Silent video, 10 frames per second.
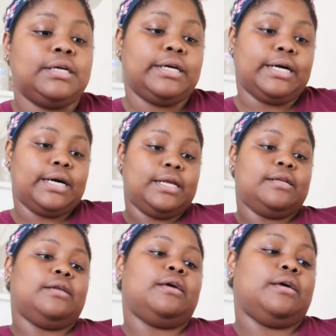I got
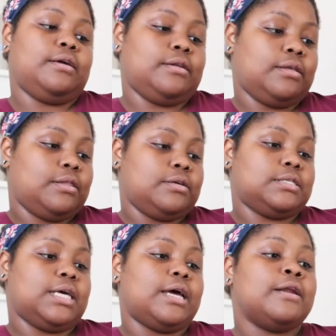it and
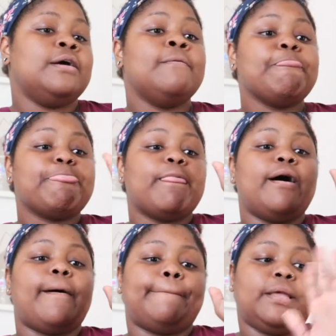there's that.
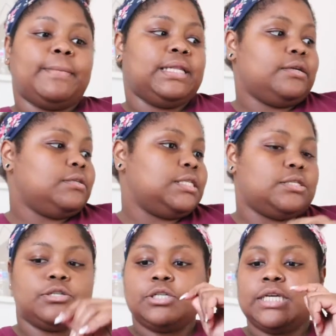Um, now, my little
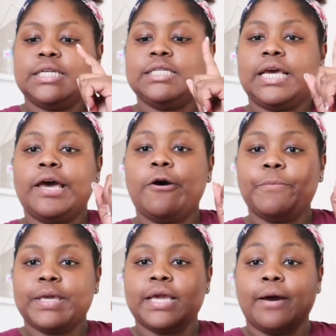sister did tell
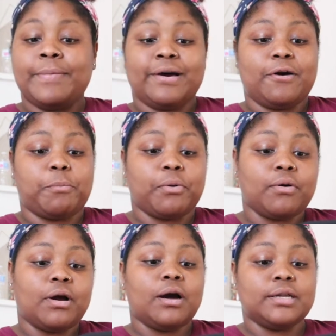me about a
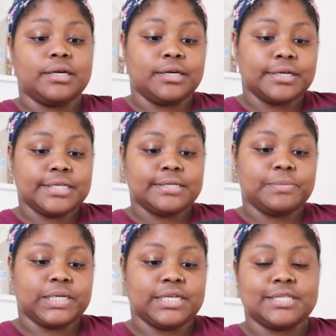product
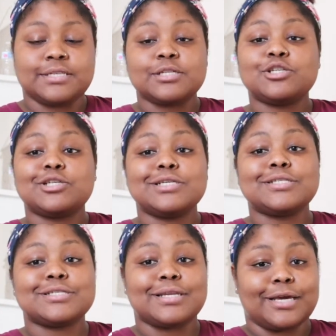because
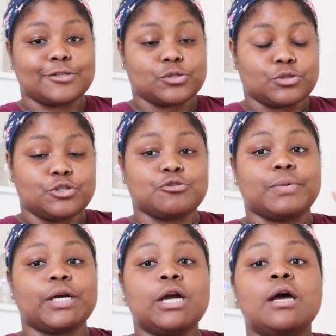she's natural too,
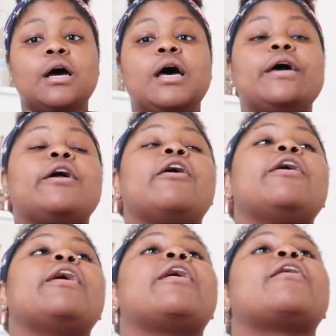but and
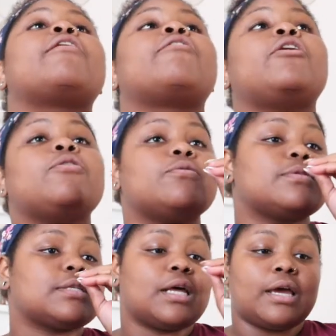her hair
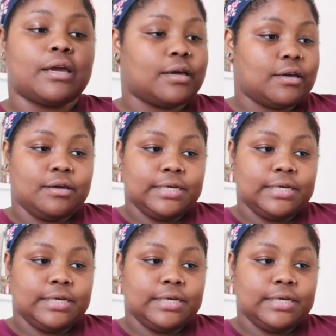grows like